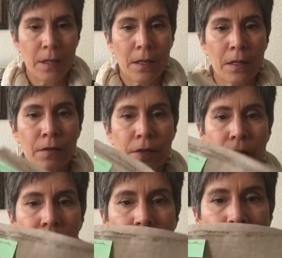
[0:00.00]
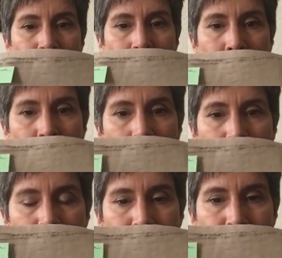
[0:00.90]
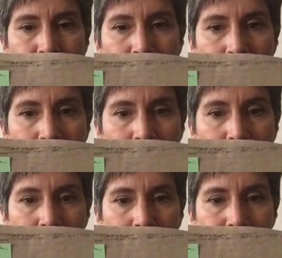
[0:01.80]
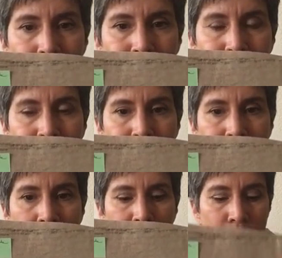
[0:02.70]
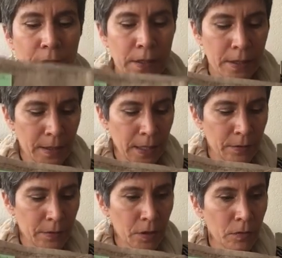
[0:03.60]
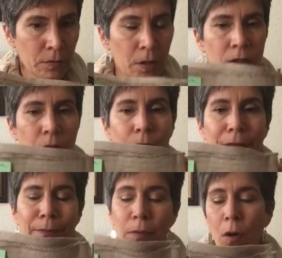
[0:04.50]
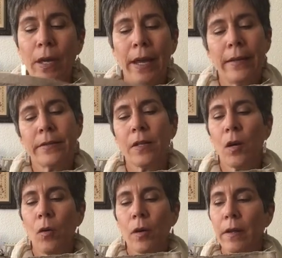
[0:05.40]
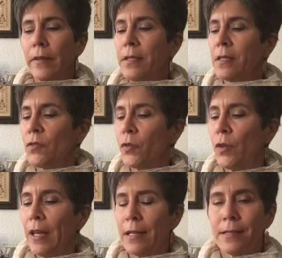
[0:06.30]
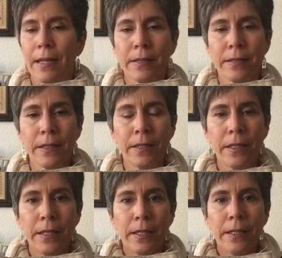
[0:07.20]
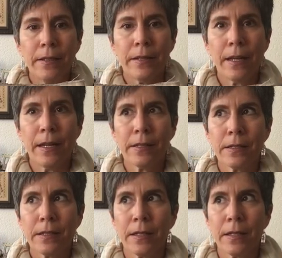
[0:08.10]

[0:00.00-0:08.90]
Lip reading: Confederate gray, what a pretty color. 46 count. Don't, oh, so, okay, so this is for that Santa that,